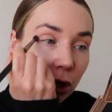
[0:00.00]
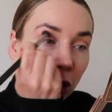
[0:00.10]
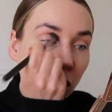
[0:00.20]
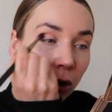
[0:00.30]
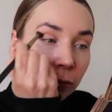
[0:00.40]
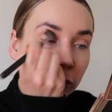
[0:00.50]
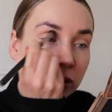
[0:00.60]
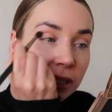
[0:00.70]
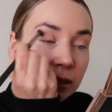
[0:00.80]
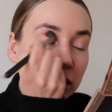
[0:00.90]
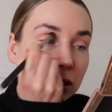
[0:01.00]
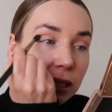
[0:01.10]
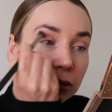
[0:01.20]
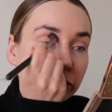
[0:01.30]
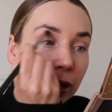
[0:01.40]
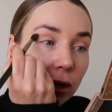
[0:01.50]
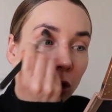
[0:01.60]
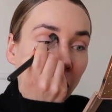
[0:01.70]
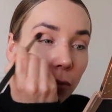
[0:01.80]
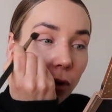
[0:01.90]
a lot more sensitive and a
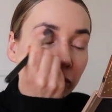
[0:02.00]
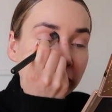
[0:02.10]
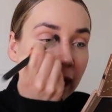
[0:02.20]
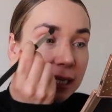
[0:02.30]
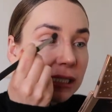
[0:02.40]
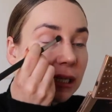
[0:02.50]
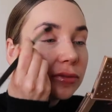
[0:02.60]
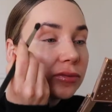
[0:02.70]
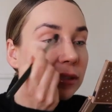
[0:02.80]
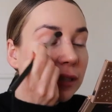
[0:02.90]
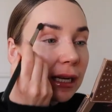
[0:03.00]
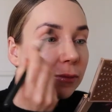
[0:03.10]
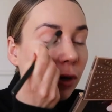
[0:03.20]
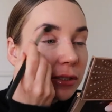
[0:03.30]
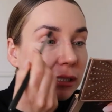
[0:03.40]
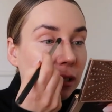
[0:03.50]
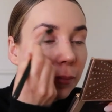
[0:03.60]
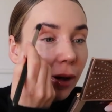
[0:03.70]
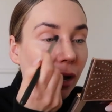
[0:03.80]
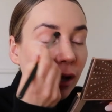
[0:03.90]
lot more reactive than it was in the
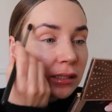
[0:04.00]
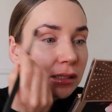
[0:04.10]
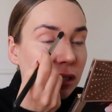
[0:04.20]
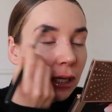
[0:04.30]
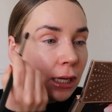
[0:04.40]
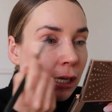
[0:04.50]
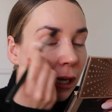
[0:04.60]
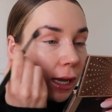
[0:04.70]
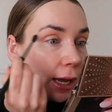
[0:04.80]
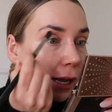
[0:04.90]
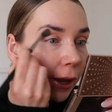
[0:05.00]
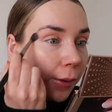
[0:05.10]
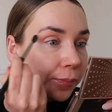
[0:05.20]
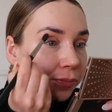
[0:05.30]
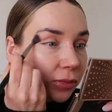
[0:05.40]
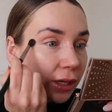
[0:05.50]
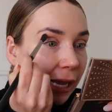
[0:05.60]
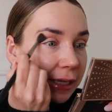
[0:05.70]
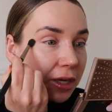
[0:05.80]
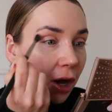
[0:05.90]
past. And
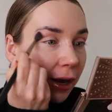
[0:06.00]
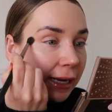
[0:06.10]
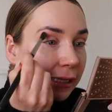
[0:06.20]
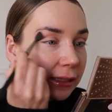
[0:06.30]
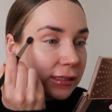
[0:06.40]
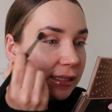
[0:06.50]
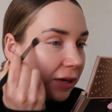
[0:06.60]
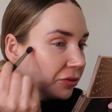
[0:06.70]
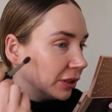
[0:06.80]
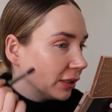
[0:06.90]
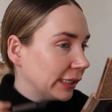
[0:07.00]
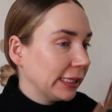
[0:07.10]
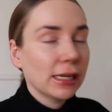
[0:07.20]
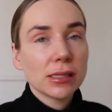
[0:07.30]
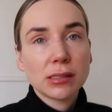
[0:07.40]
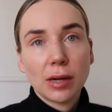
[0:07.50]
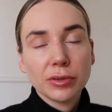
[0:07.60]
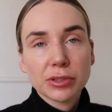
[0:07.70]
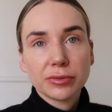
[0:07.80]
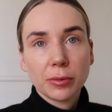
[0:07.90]
I definitely
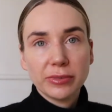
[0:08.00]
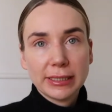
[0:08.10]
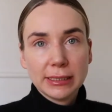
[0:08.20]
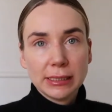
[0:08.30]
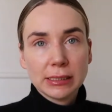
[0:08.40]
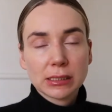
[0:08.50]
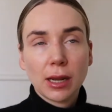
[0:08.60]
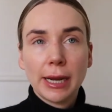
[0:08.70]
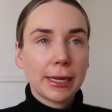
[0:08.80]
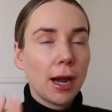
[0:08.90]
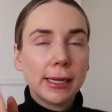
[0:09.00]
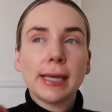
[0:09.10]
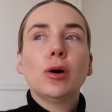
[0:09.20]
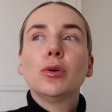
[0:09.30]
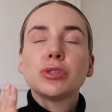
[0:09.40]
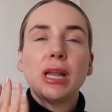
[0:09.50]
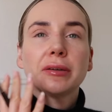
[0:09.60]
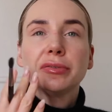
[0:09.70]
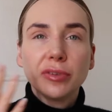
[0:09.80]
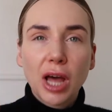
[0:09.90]
suffer from redness. Like, I can also
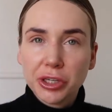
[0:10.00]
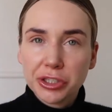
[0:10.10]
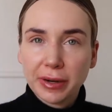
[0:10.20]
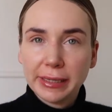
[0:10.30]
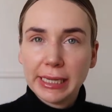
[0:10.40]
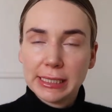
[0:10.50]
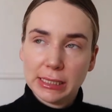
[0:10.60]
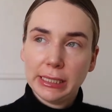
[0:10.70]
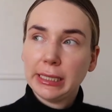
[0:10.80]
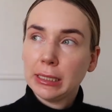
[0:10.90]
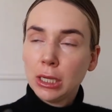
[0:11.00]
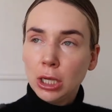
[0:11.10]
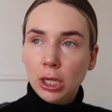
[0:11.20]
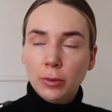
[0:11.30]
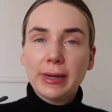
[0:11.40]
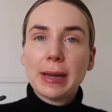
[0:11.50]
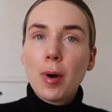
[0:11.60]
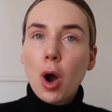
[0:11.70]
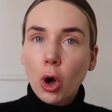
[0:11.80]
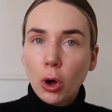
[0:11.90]
like flush very easily. When I'm
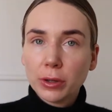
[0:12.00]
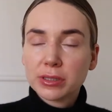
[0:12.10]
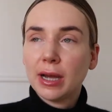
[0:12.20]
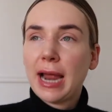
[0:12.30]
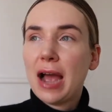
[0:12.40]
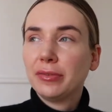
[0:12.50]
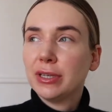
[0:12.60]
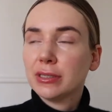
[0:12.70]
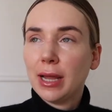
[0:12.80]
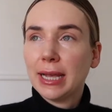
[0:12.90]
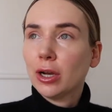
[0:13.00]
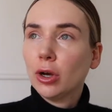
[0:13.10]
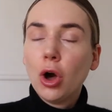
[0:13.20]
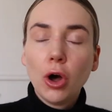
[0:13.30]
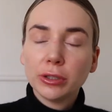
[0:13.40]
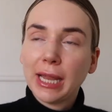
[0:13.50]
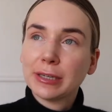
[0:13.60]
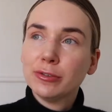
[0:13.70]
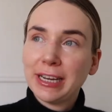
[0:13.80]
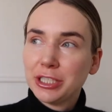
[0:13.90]
hot, I have this like hot,
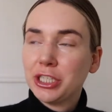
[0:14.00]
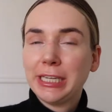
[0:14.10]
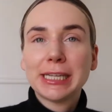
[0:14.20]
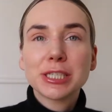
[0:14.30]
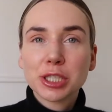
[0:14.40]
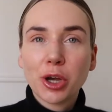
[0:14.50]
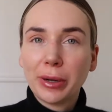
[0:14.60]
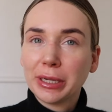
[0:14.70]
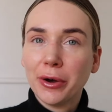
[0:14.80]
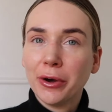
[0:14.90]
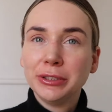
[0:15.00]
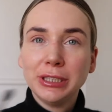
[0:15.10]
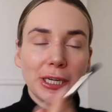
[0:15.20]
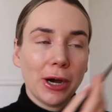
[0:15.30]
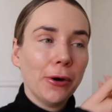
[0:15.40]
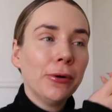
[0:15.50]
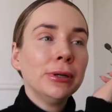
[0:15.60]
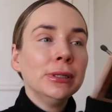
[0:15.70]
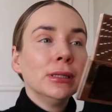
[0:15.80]
like red cheeks going on, you know,